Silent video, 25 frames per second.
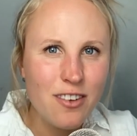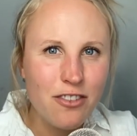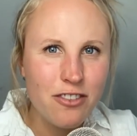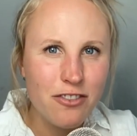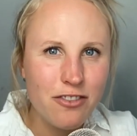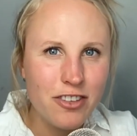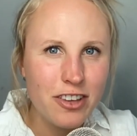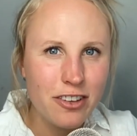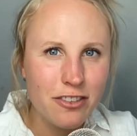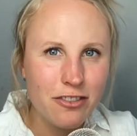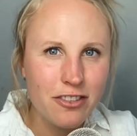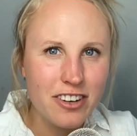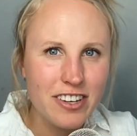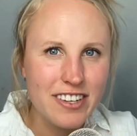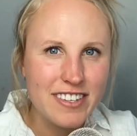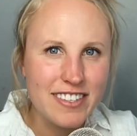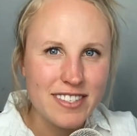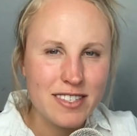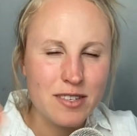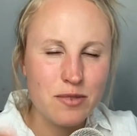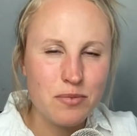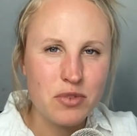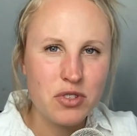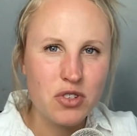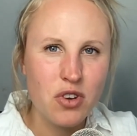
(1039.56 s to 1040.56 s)
Feel free to
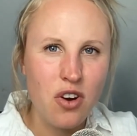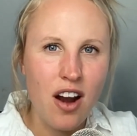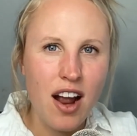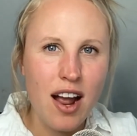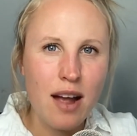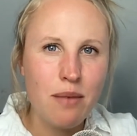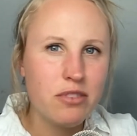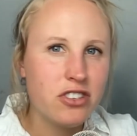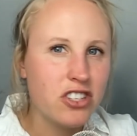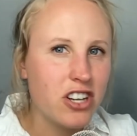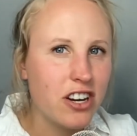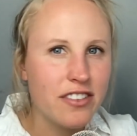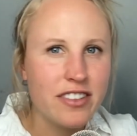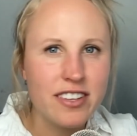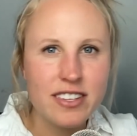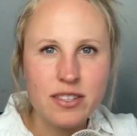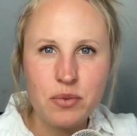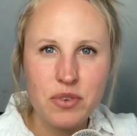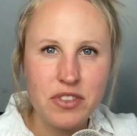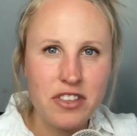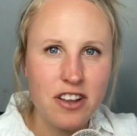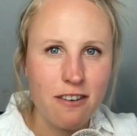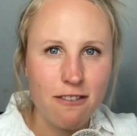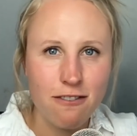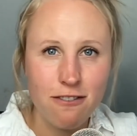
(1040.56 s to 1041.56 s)
subscribe, share this
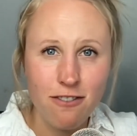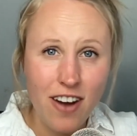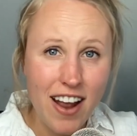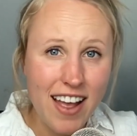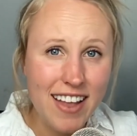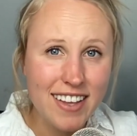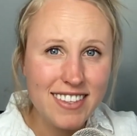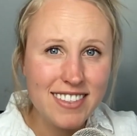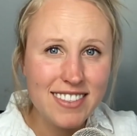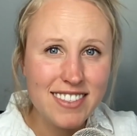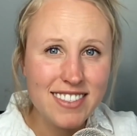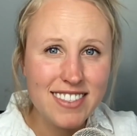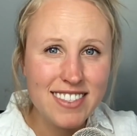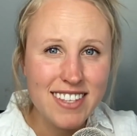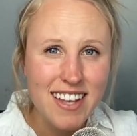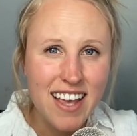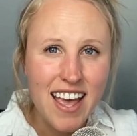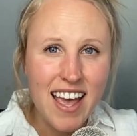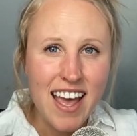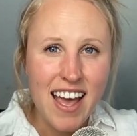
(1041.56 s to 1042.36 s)
with your friends.